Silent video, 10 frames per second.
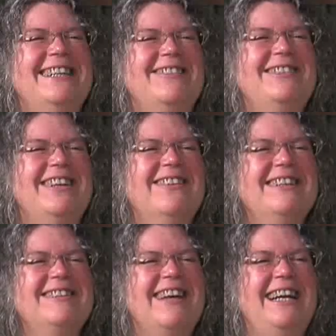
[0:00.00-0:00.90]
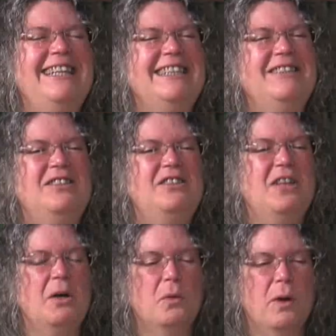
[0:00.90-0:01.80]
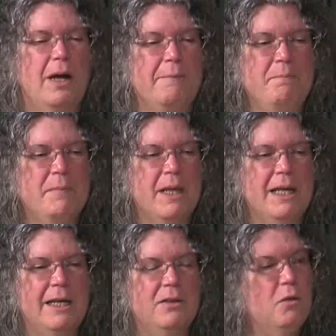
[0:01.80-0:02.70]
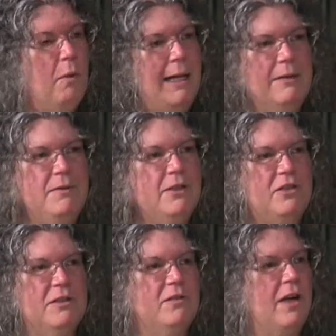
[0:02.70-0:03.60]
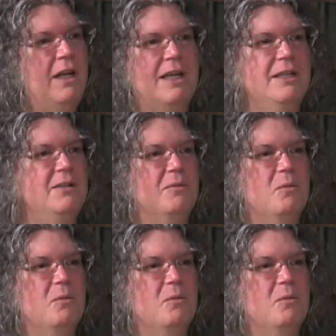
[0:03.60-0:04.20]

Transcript: I'm so excited. So, um, the way of the Seabhean.